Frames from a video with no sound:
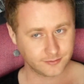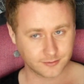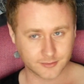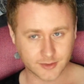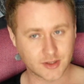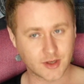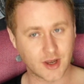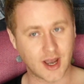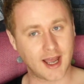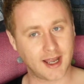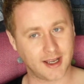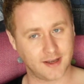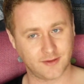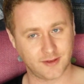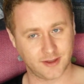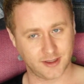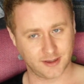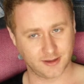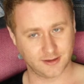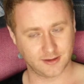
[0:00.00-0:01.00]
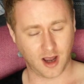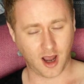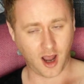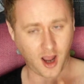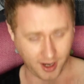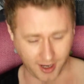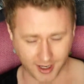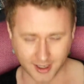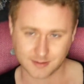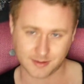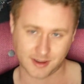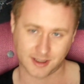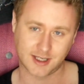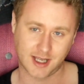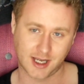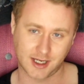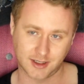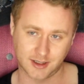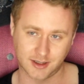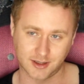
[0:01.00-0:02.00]
so I had high
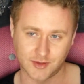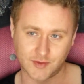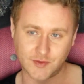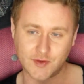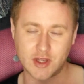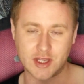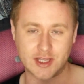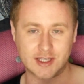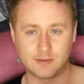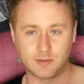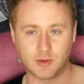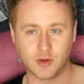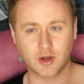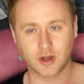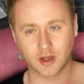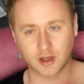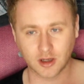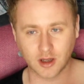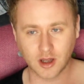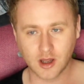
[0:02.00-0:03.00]
expectations for this book.